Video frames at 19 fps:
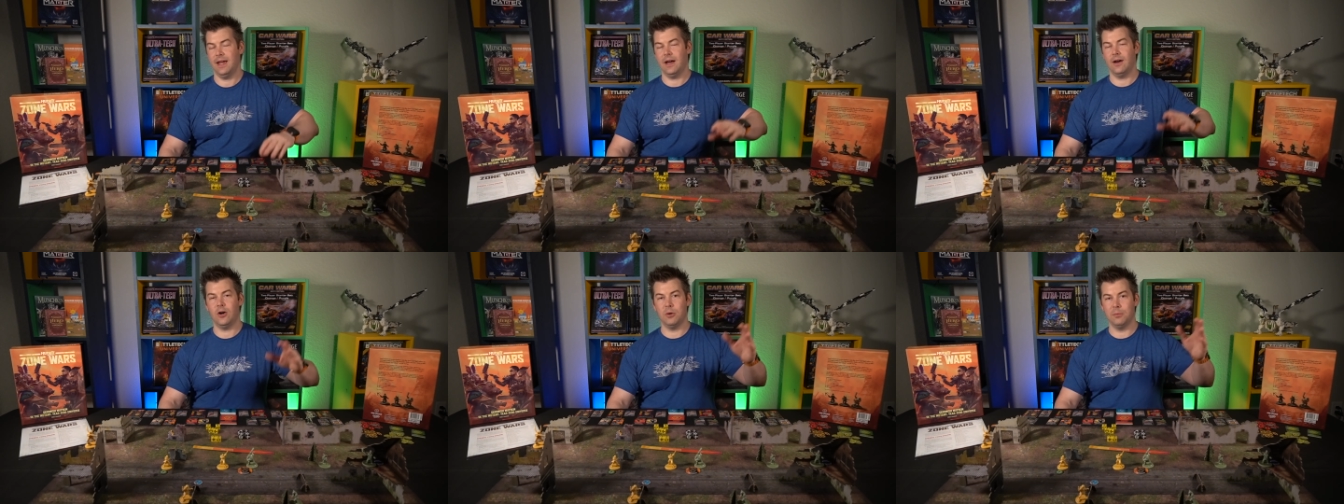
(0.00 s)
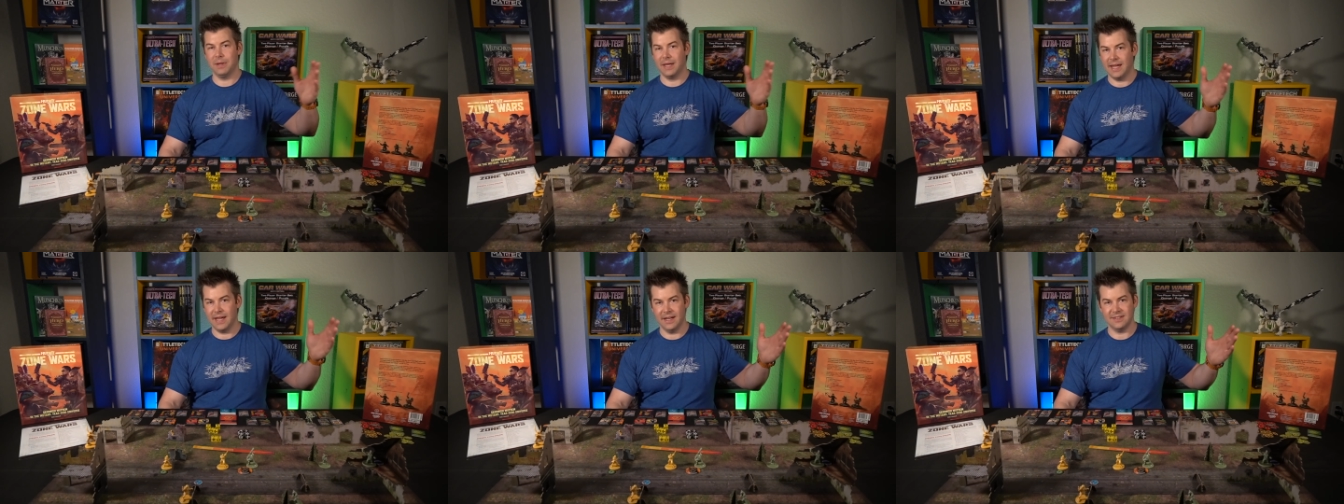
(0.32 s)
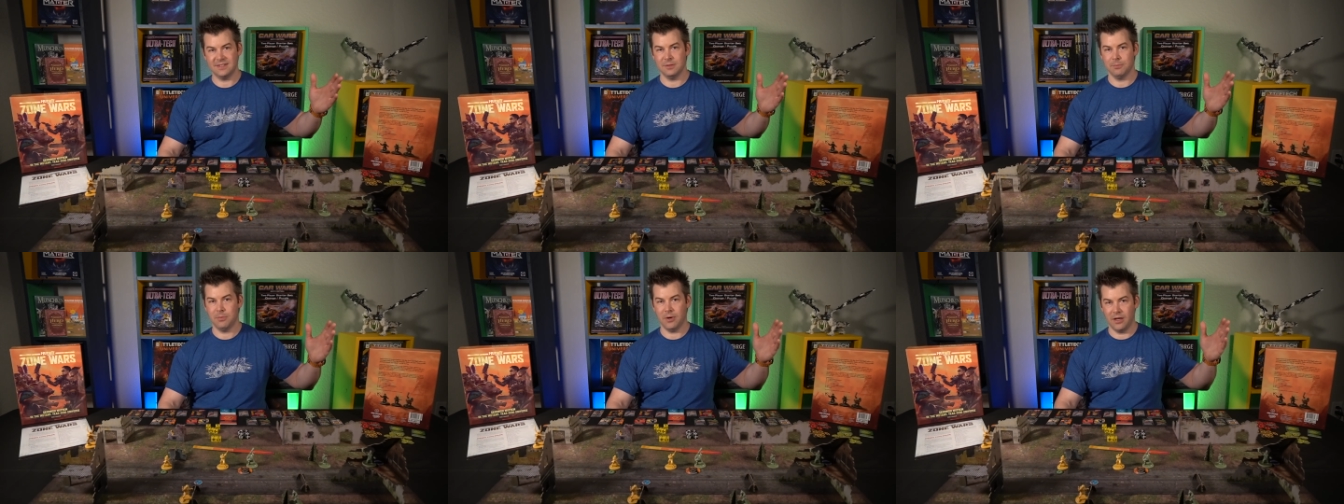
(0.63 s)
all
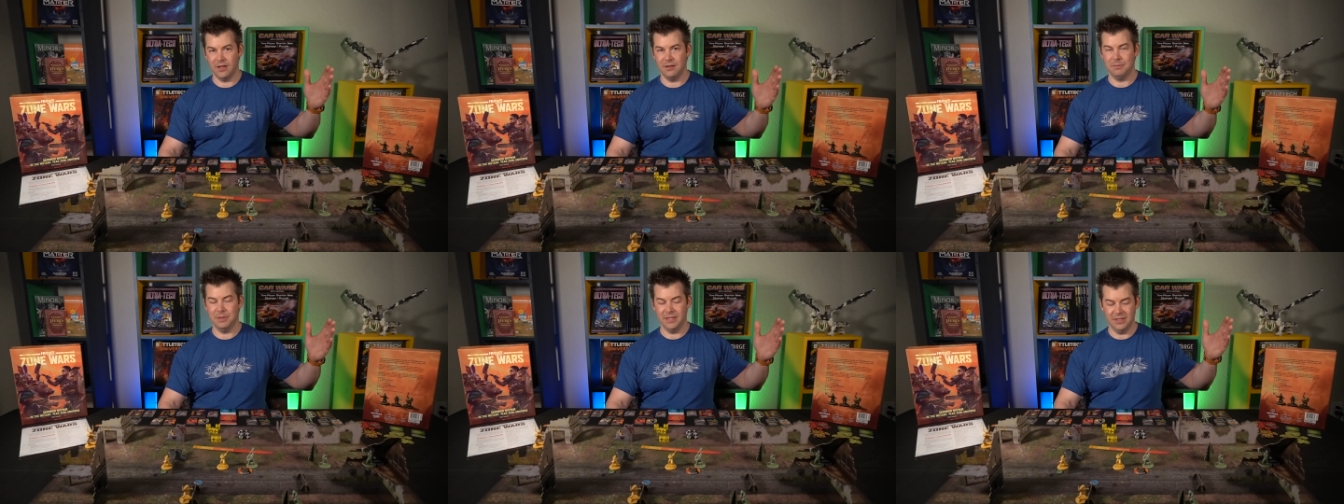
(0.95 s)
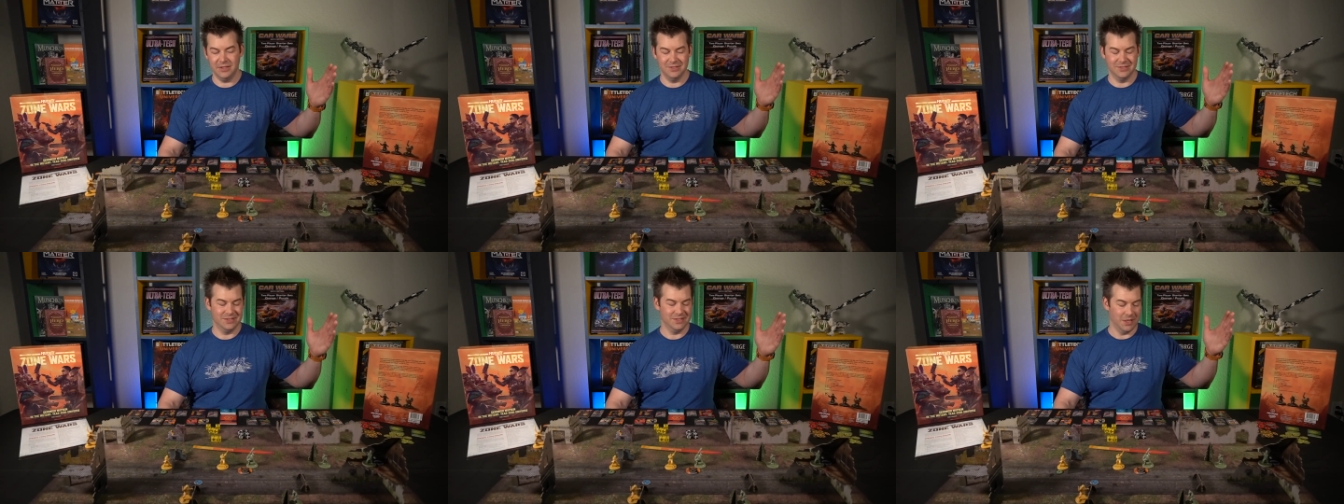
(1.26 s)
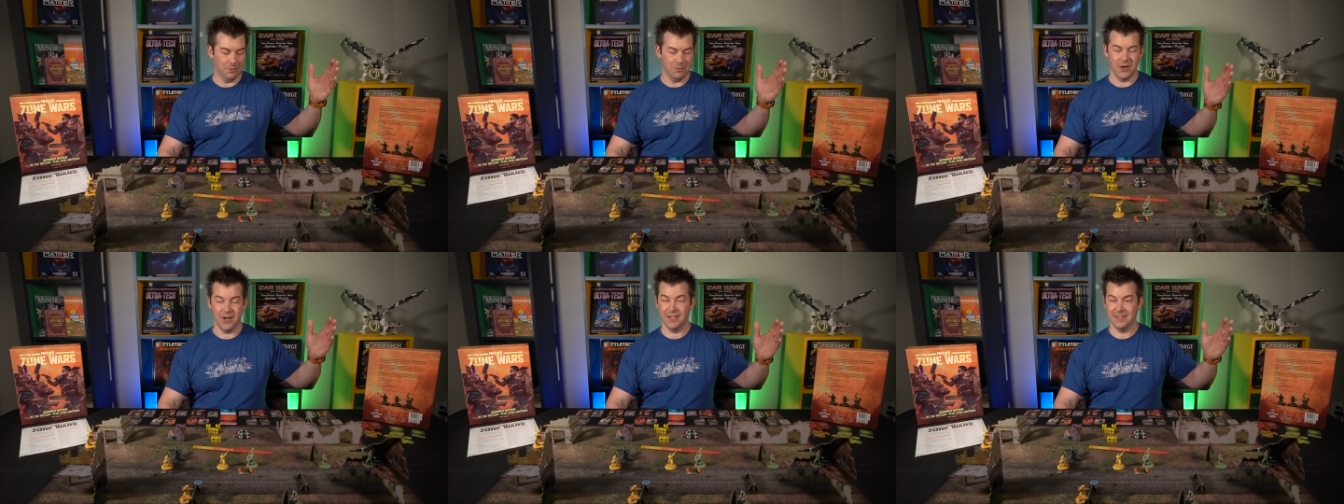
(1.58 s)
mechanics have probably been used
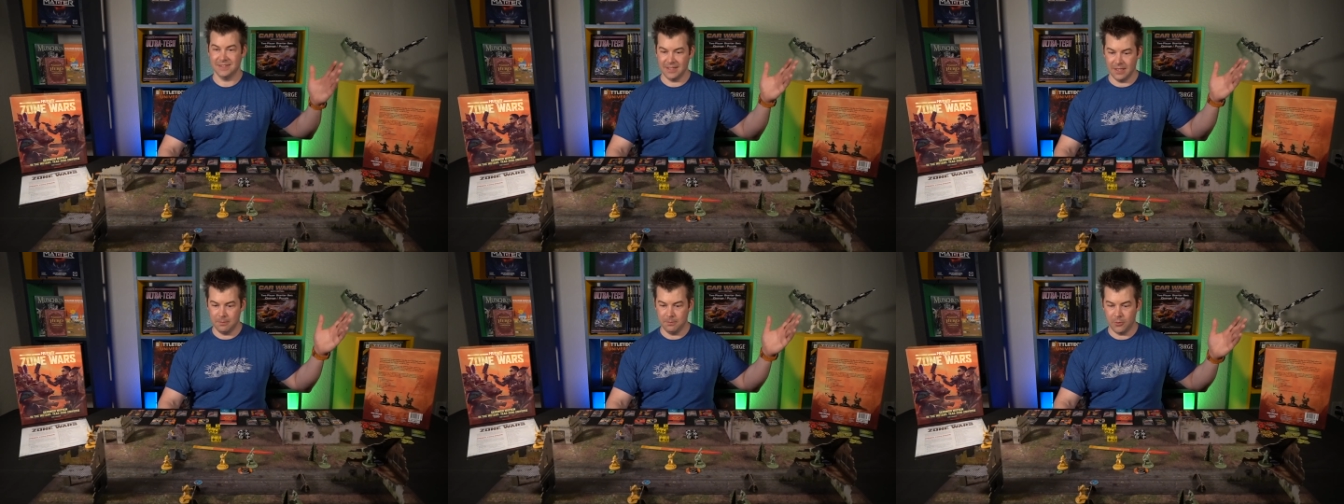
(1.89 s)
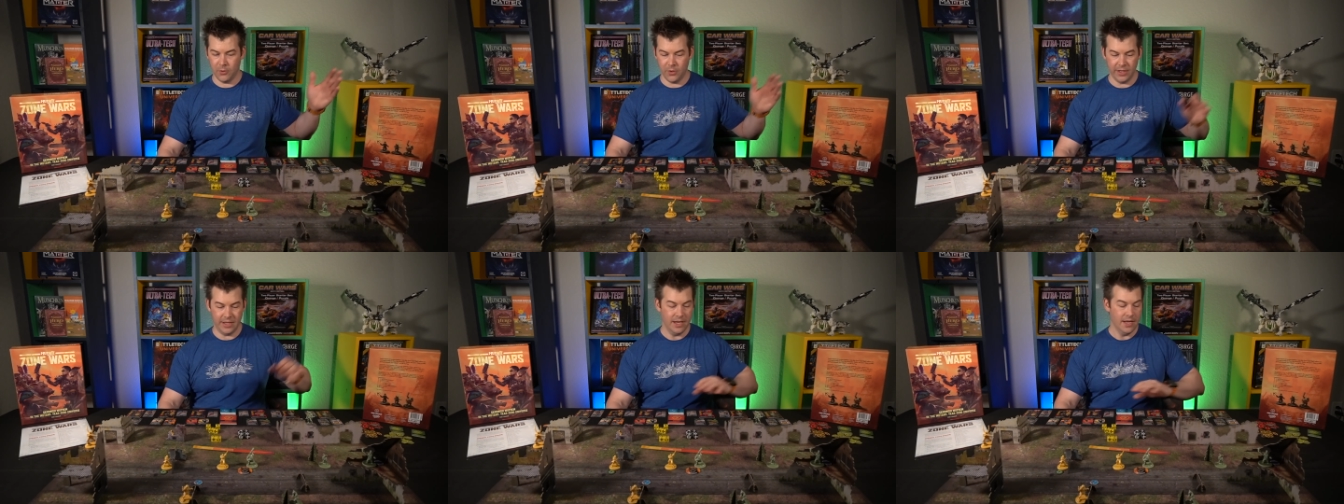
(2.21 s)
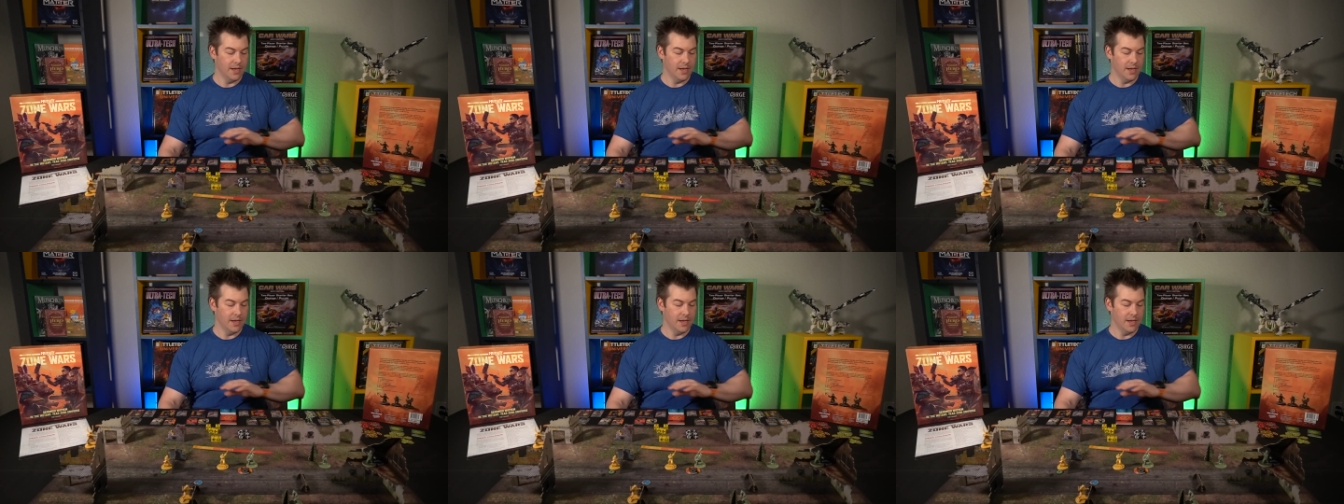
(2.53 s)
somewhere at some point,